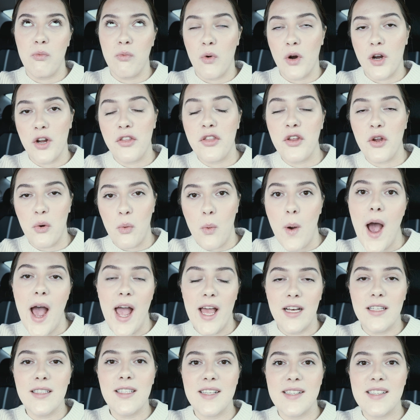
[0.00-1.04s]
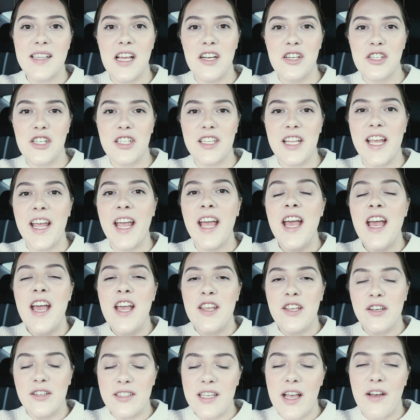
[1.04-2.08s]
worth your while, essentially,
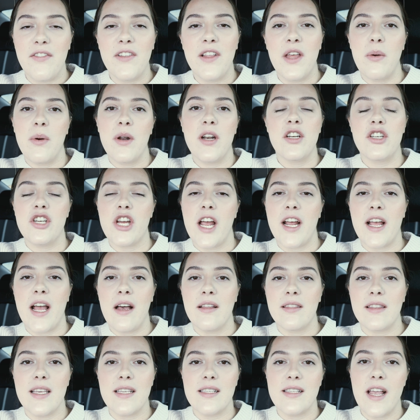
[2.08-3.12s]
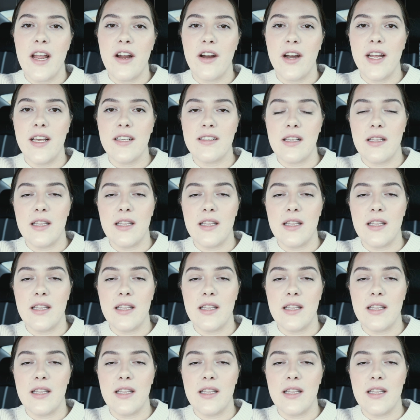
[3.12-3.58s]
you'll definitely want to check out this area.